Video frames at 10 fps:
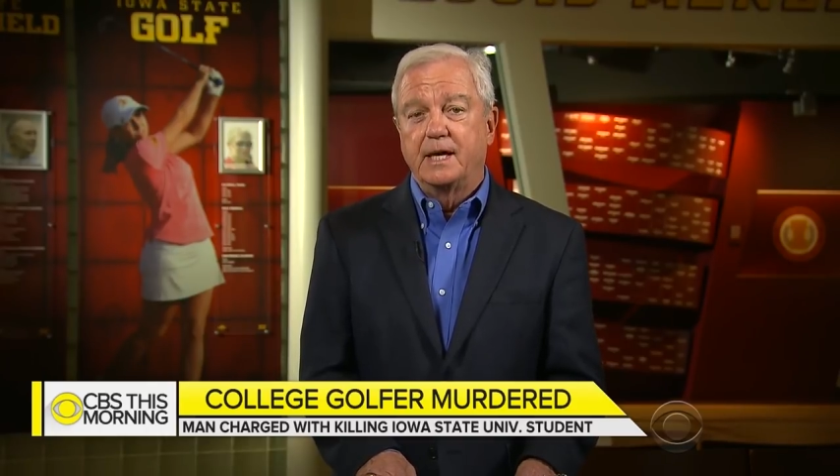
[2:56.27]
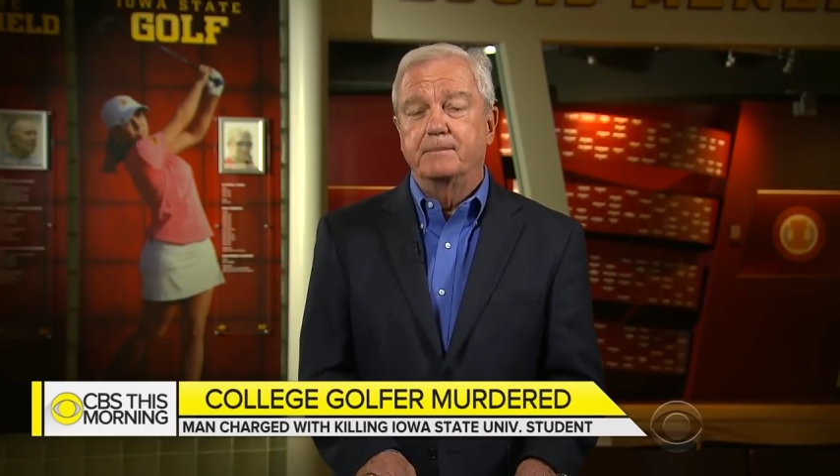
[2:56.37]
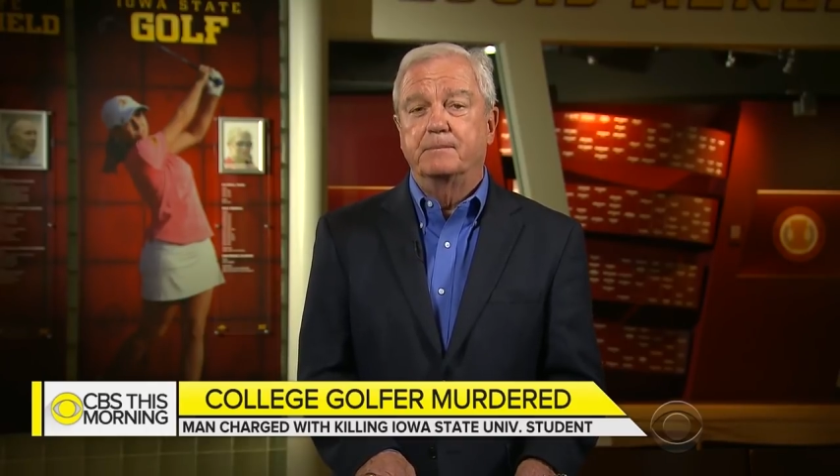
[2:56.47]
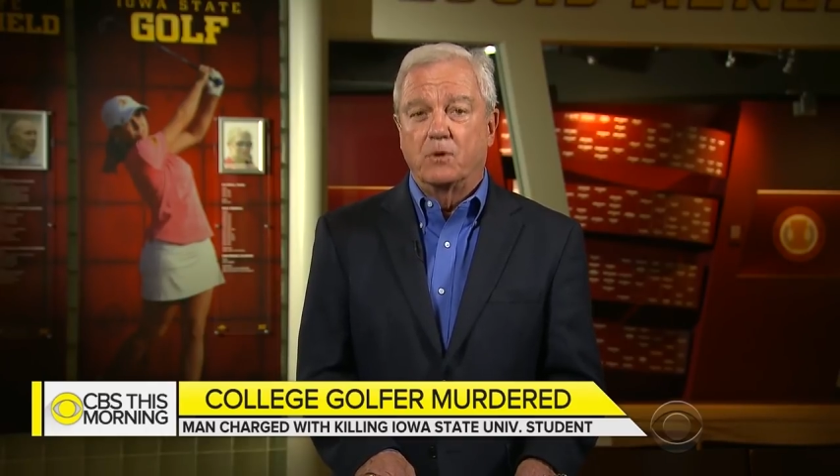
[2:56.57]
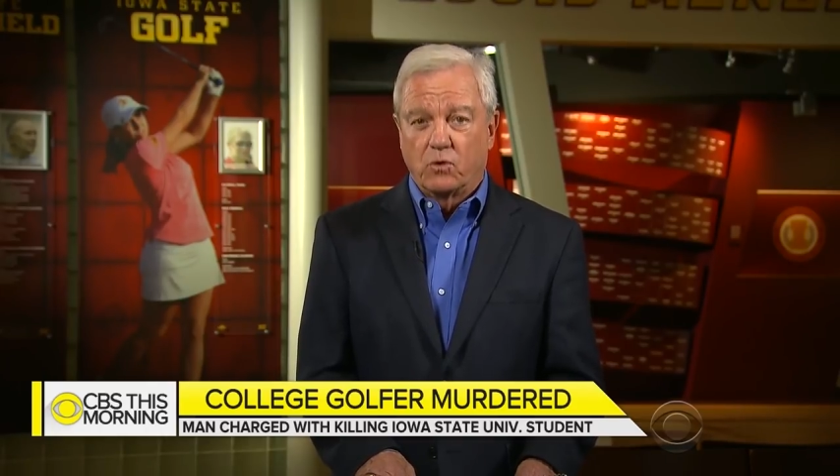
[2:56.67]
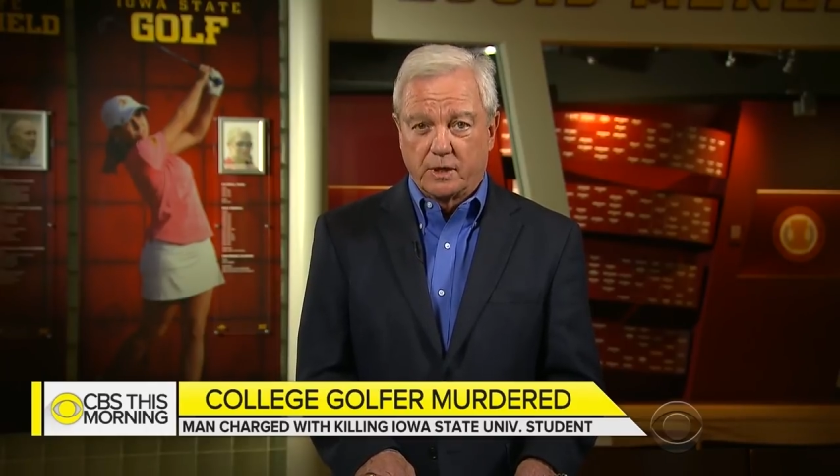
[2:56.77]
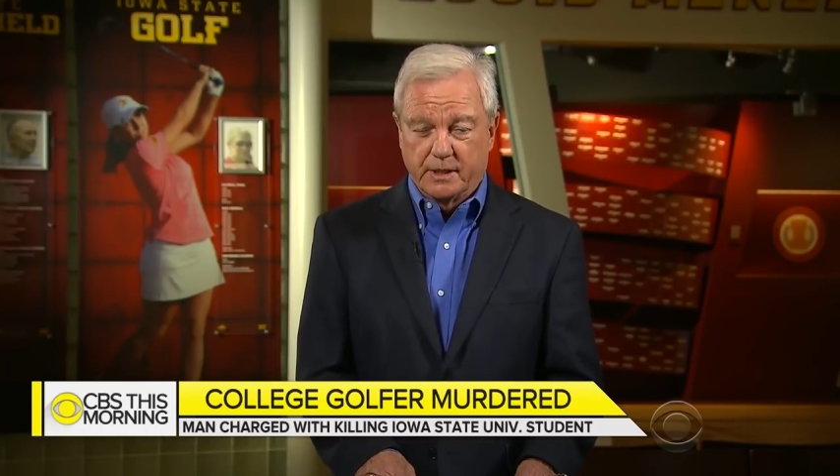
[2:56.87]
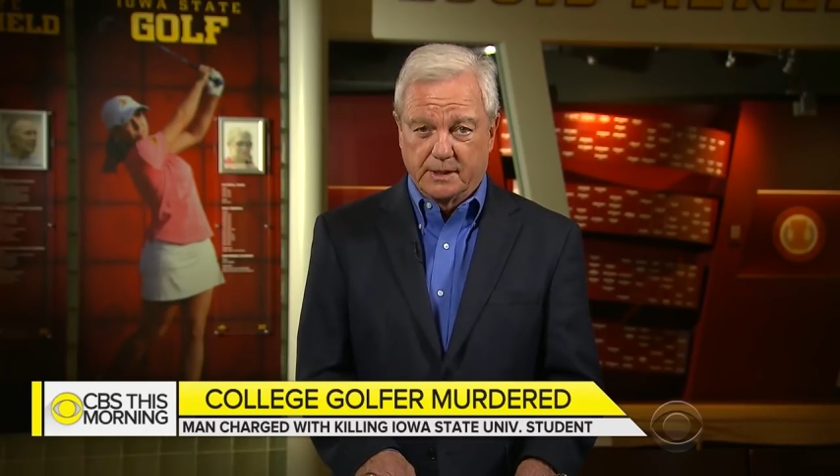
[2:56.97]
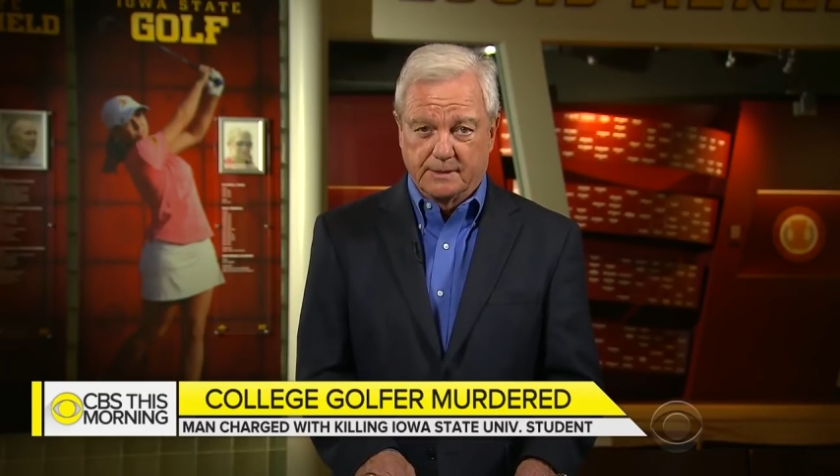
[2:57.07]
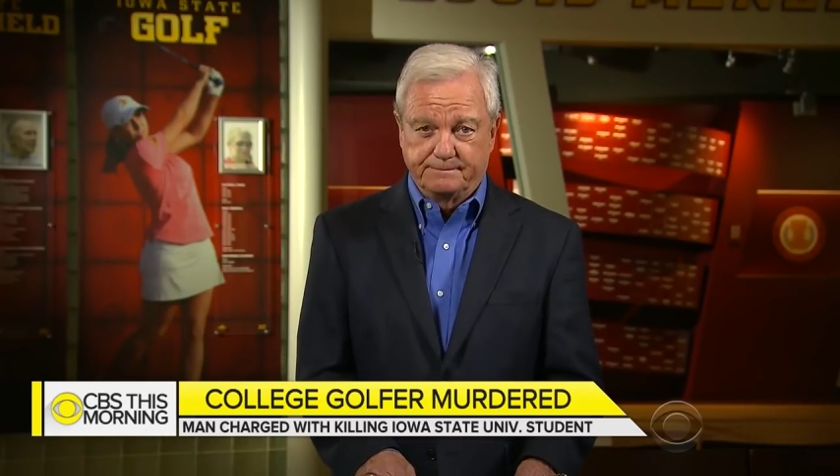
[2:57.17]
a
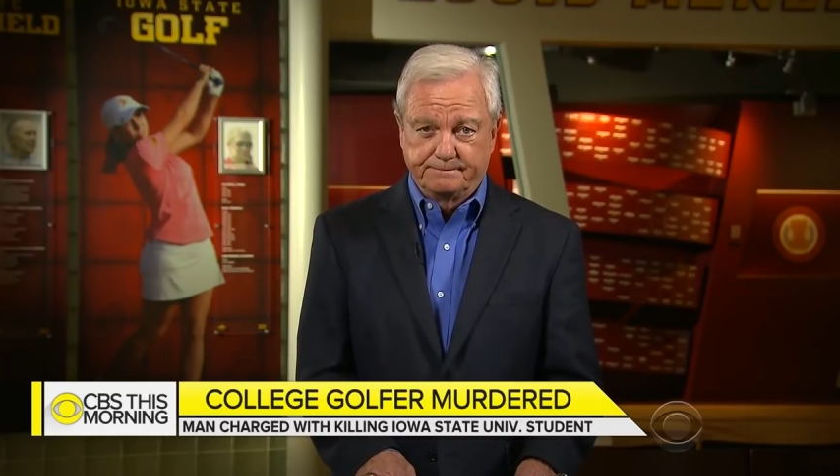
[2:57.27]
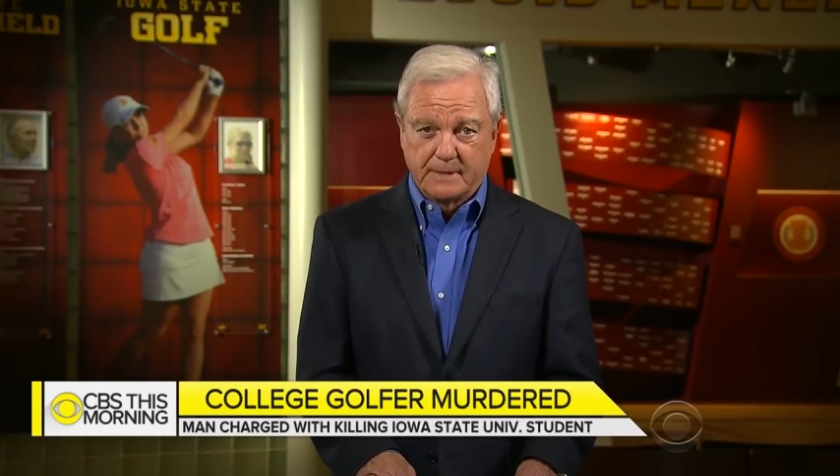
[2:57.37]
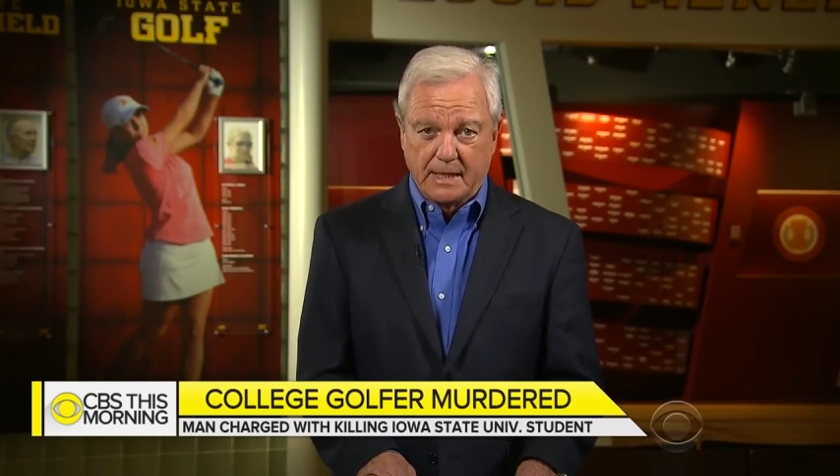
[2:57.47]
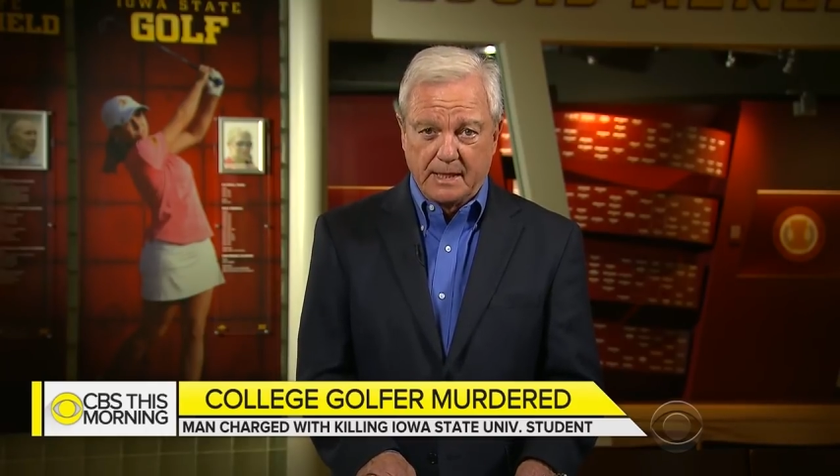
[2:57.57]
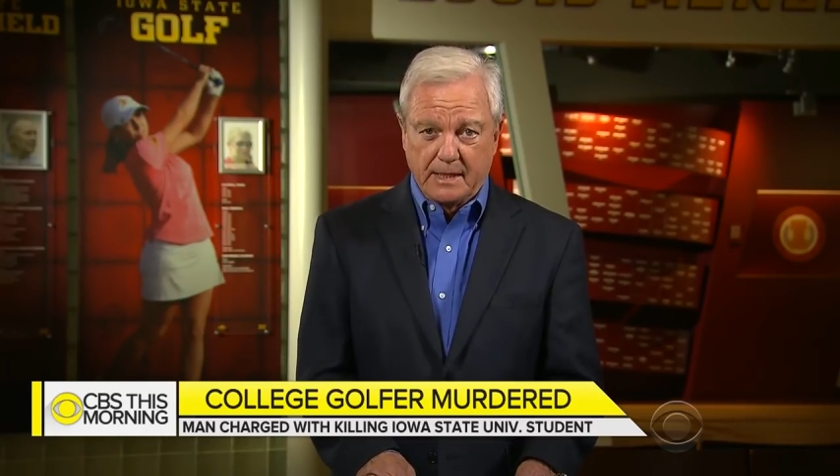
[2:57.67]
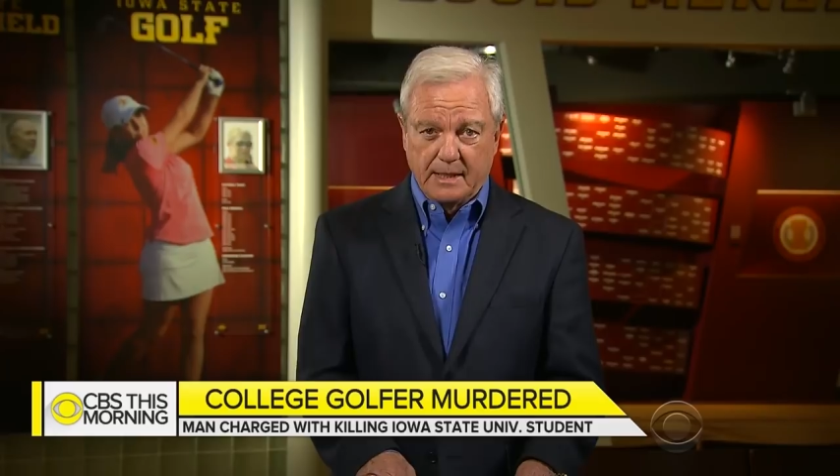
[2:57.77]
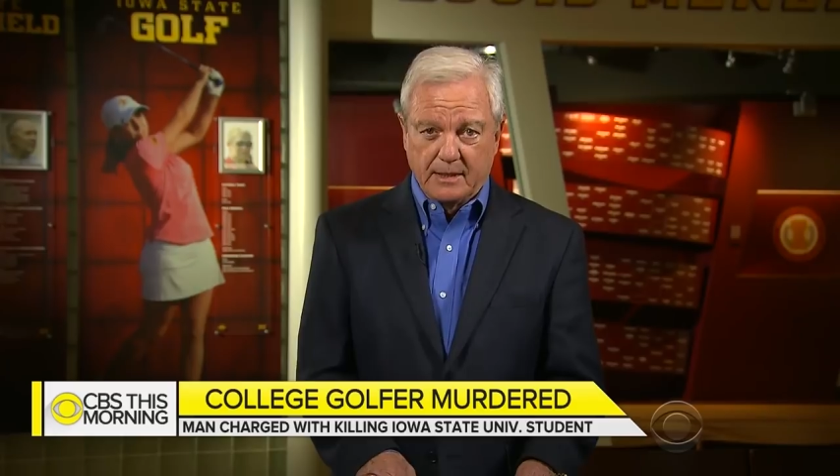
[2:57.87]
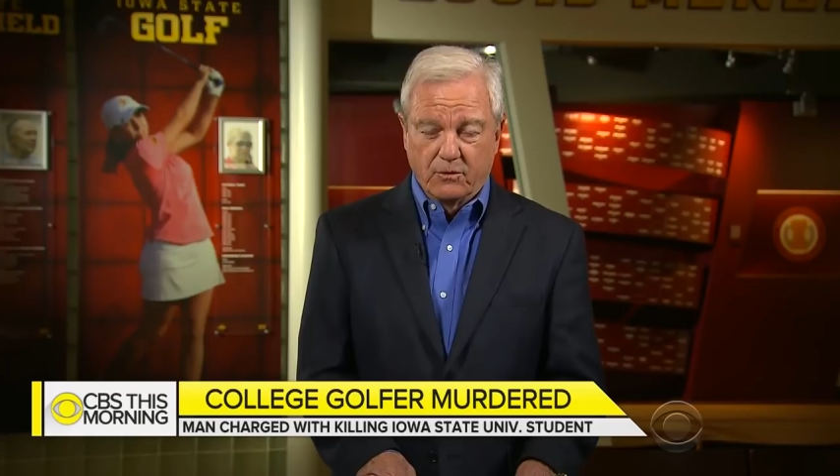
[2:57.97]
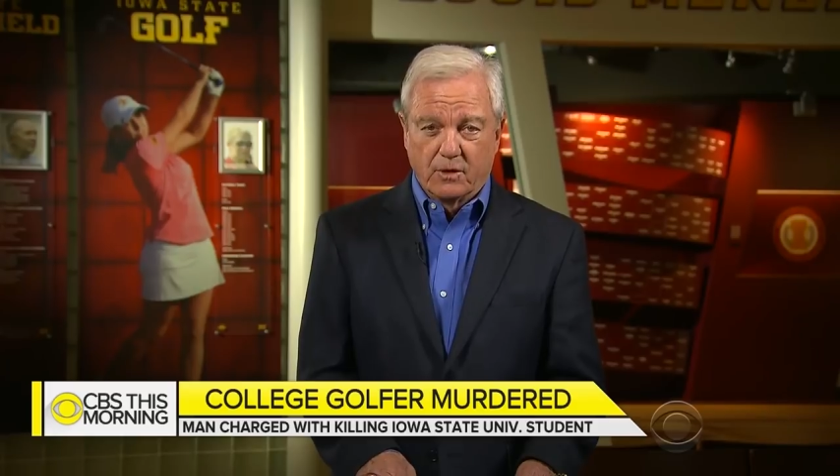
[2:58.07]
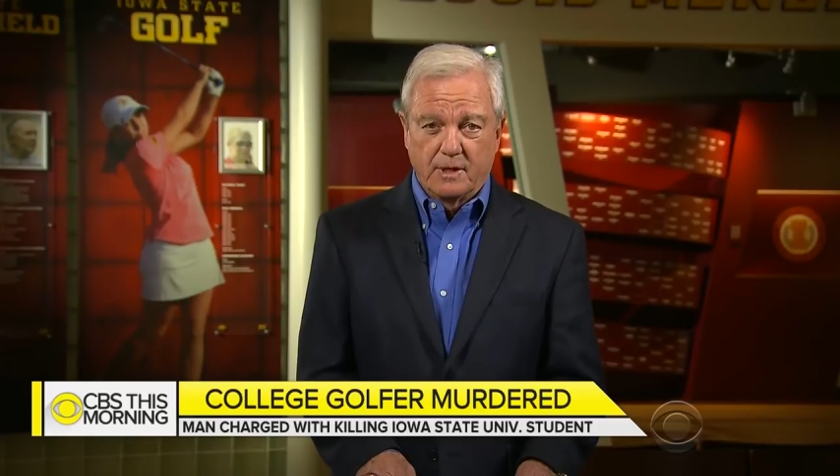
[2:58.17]
memorial.
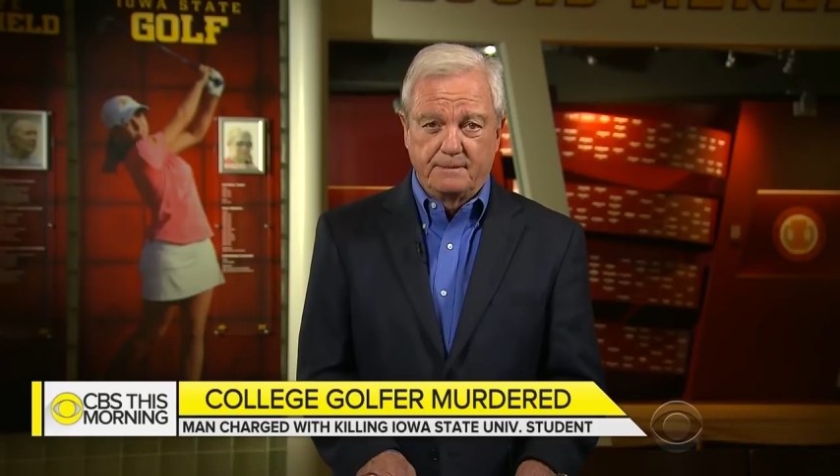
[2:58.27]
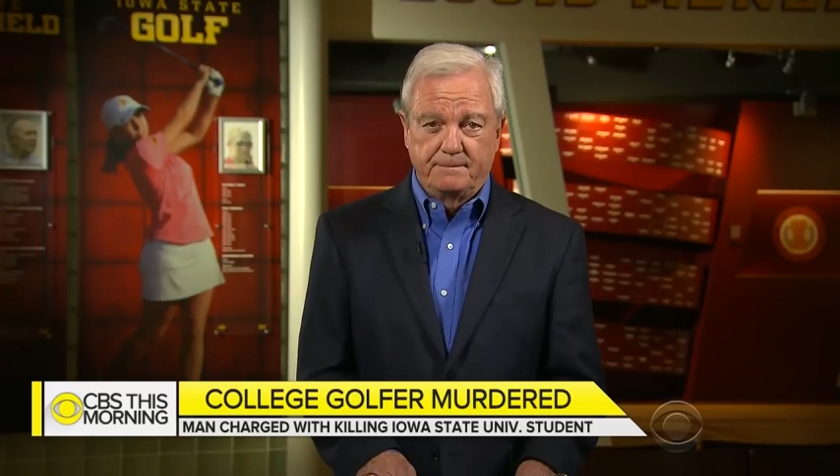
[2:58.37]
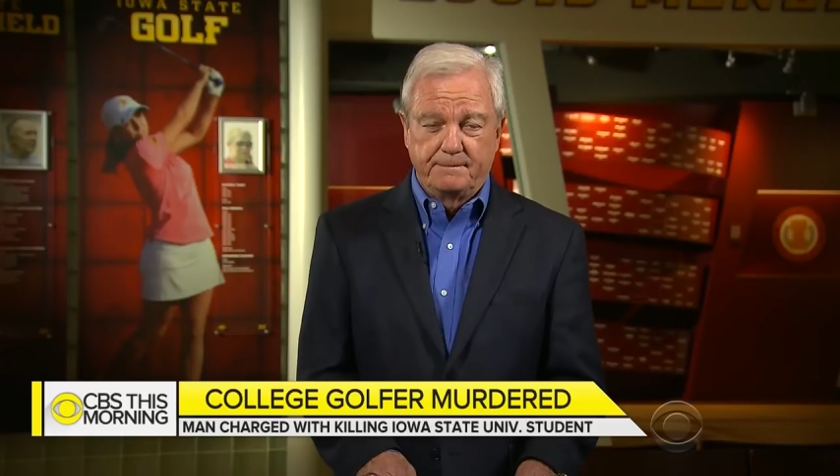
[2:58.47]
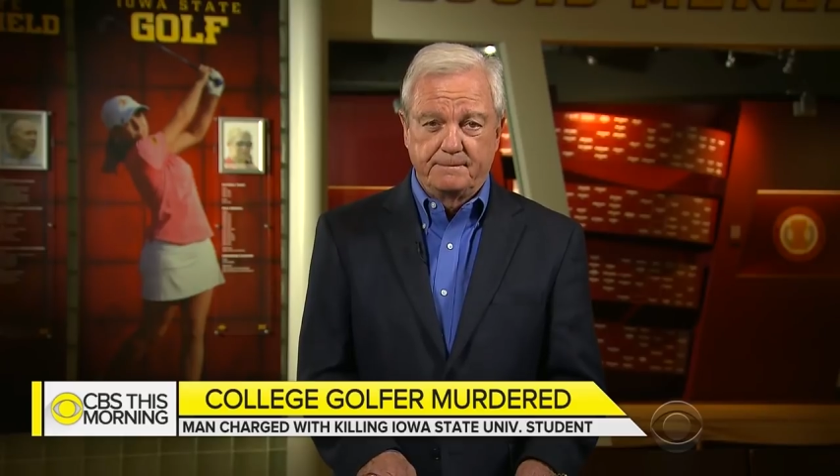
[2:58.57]
Nora?